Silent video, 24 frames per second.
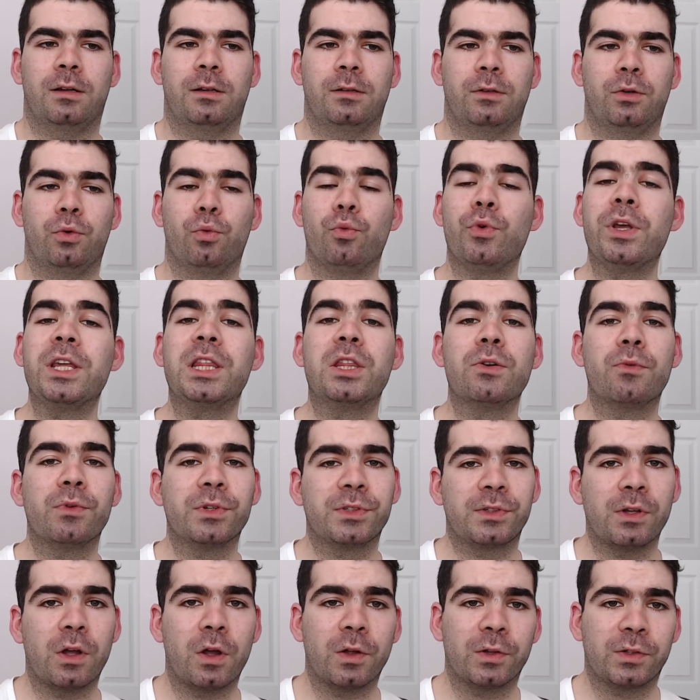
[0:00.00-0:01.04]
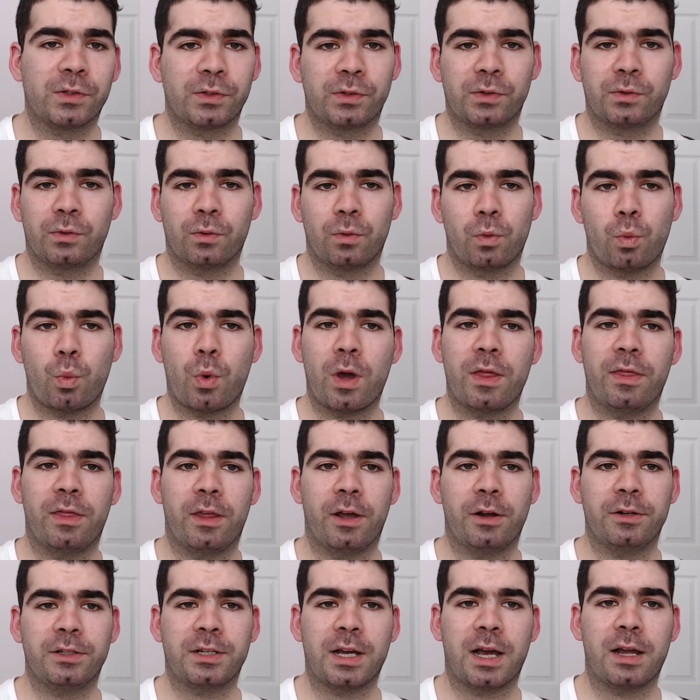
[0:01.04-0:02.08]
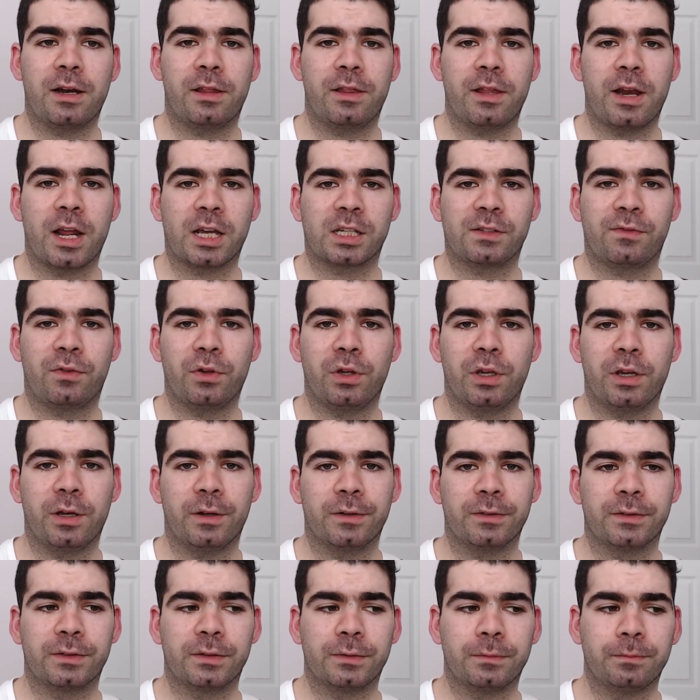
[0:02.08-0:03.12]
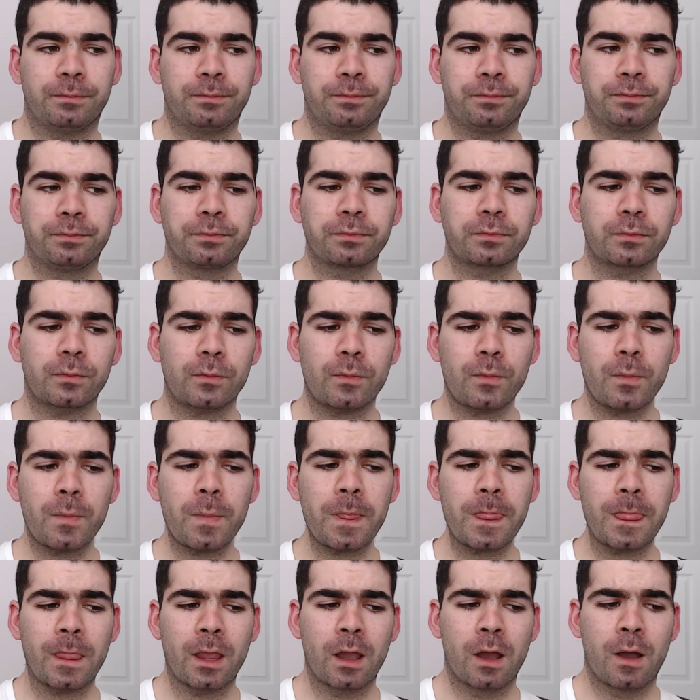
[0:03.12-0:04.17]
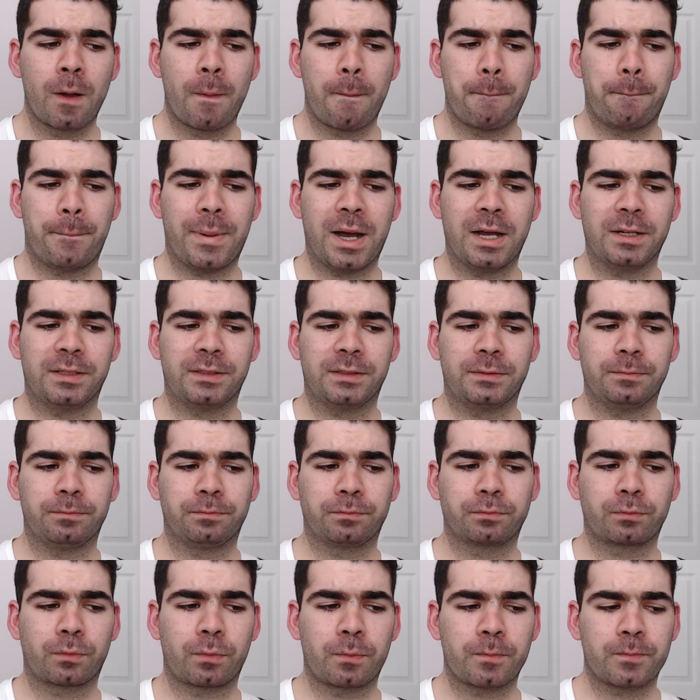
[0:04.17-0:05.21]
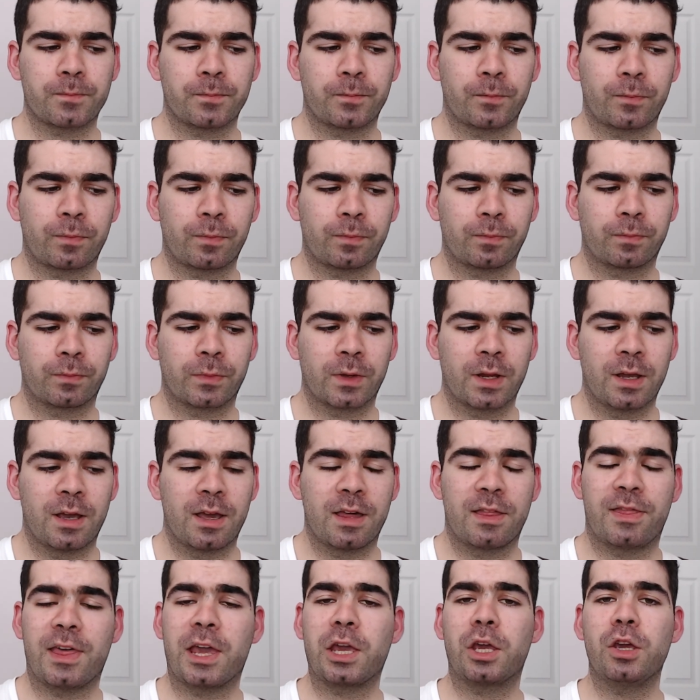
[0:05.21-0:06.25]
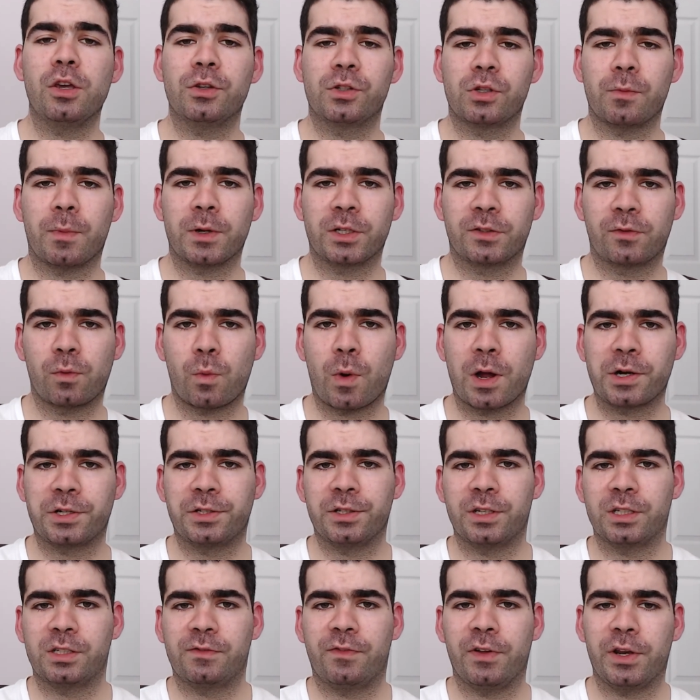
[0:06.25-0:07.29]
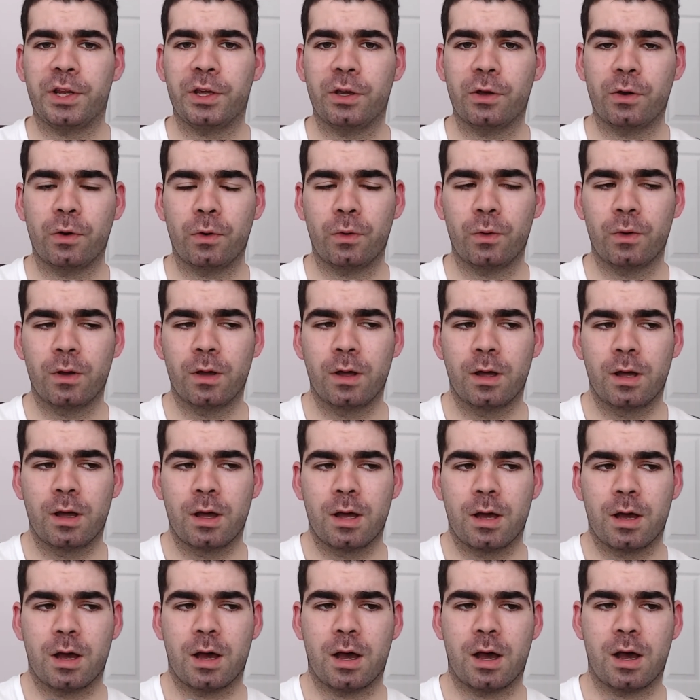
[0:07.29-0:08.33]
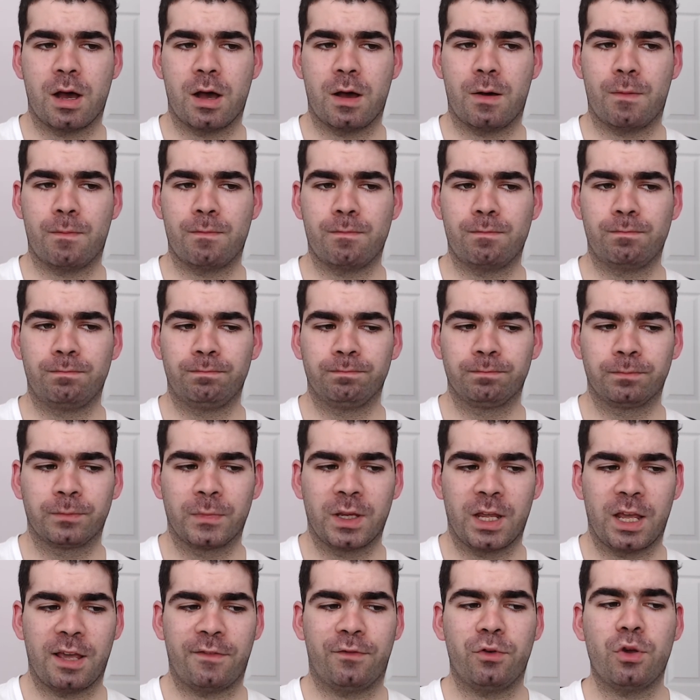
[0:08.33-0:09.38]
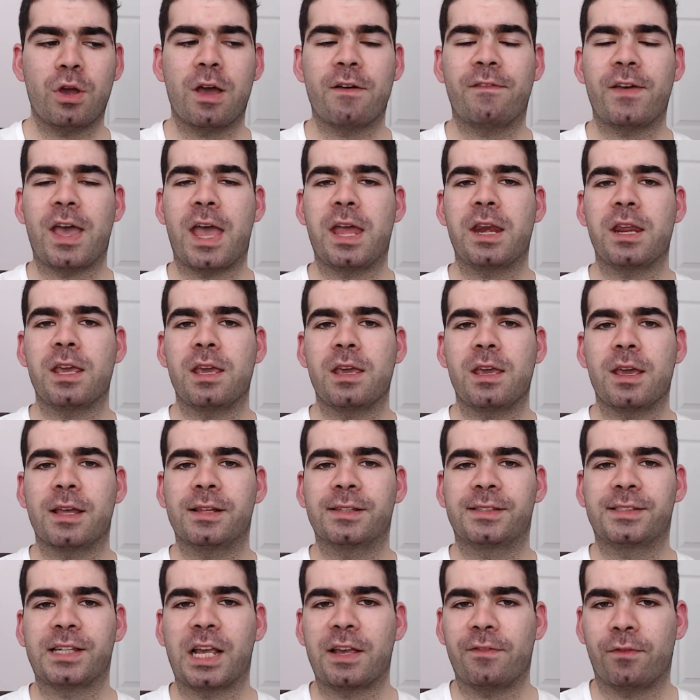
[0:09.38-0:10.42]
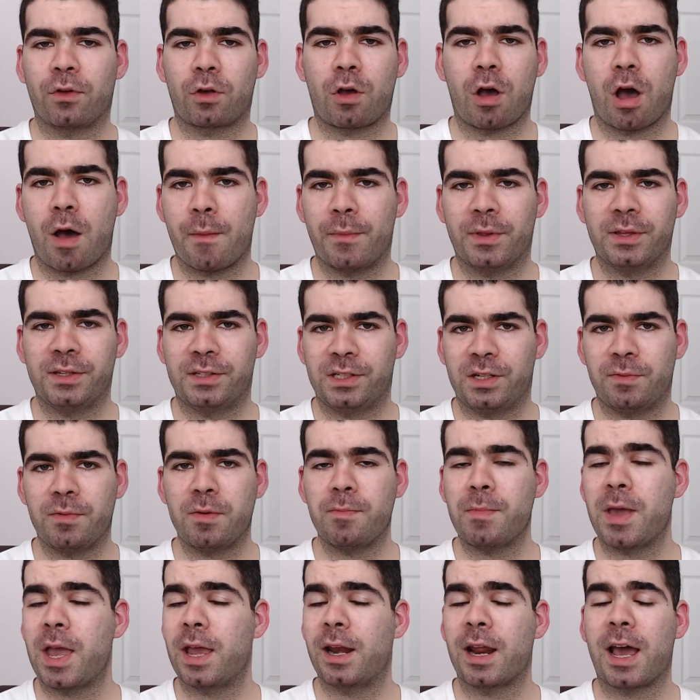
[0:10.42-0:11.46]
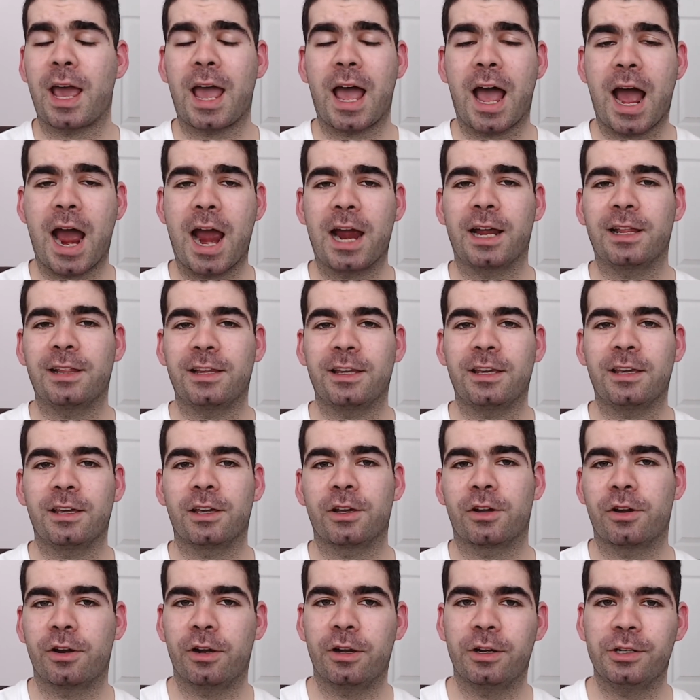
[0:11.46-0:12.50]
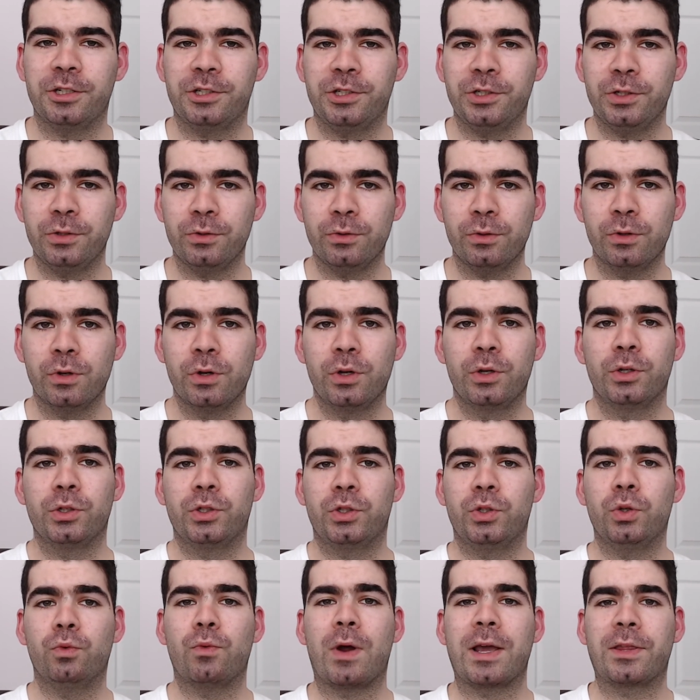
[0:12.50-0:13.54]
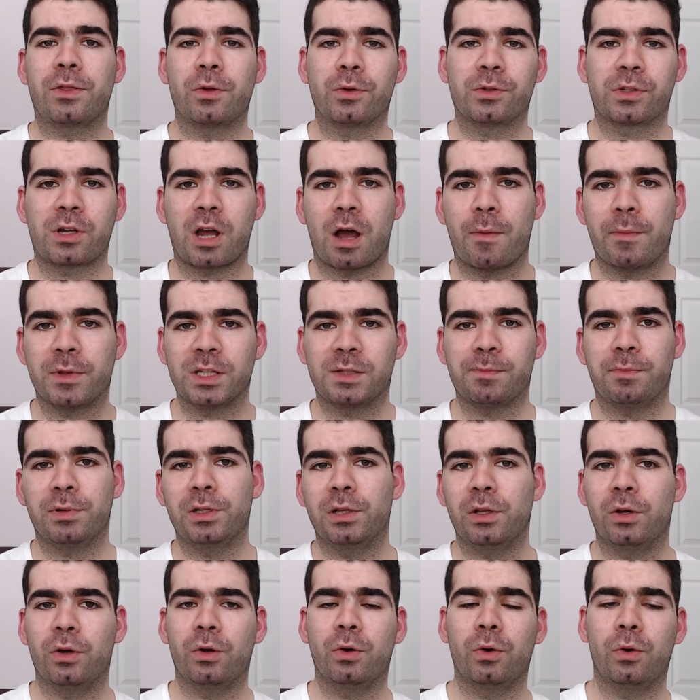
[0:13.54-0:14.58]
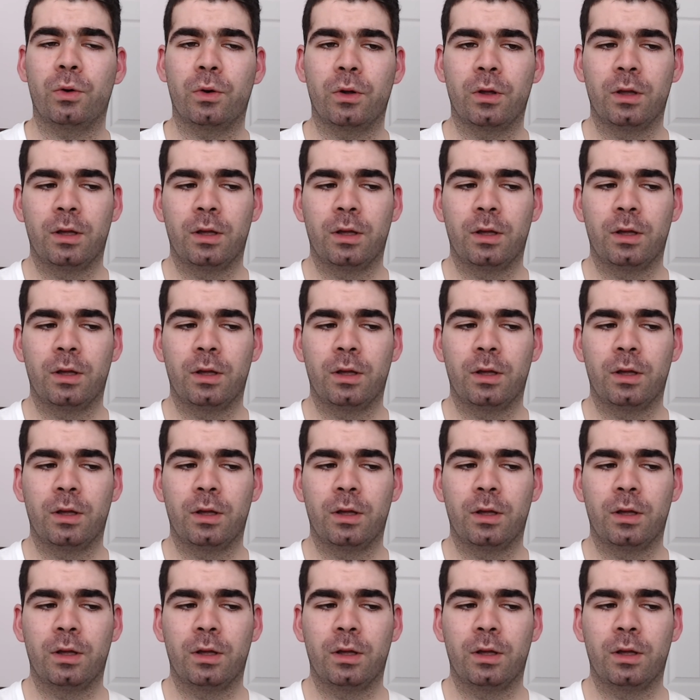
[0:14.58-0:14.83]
read the results when they're done in the next few years. But thank you so much for watching this video. If you have any insightful comments to be made, I highly encourage you to write those comments below